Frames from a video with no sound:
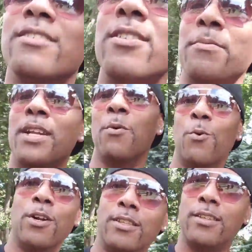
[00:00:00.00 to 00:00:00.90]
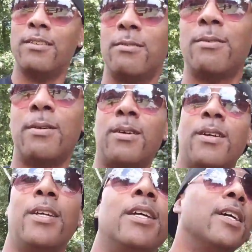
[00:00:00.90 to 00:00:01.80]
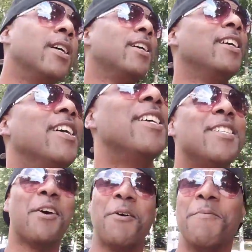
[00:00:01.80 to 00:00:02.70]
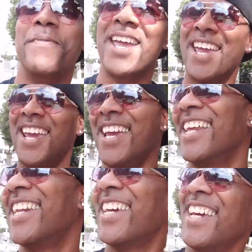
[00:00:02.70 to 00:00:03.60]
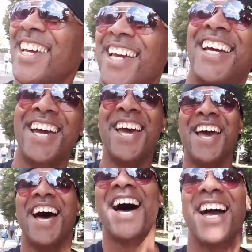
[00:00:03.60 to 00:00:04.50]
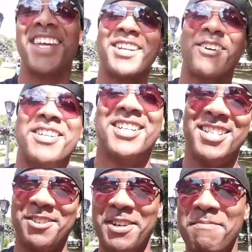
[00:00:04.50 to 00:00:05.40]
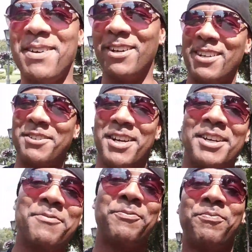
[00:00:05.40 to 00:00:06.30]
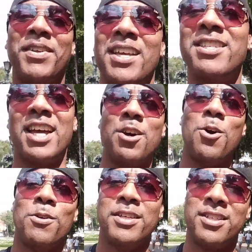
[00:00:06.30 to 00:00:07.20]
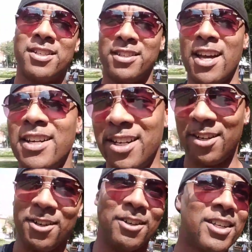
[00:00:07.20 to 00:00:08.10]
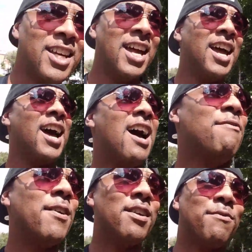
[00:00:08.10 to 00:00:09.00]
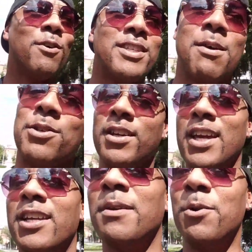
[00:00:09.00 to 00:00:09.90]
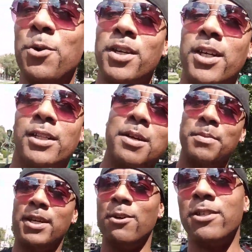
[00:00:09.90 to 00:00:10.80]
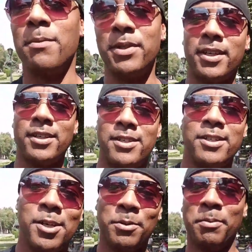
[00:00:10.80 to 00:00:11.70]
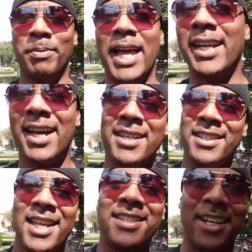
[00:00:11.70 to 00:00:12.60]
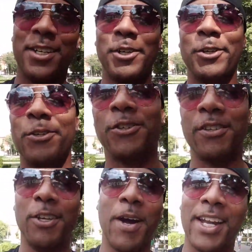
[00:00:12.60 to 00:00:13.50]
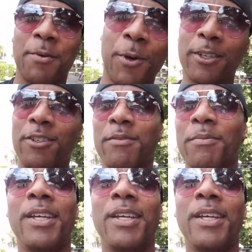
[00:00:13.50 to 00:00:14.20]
is something I wanted to do. So, man, I get on the dream marriage, right? And it's got all these stunning girls. I figured at first I was going to end up going to Colombia or something because, you know, black guys and Latina girls, you know how that works.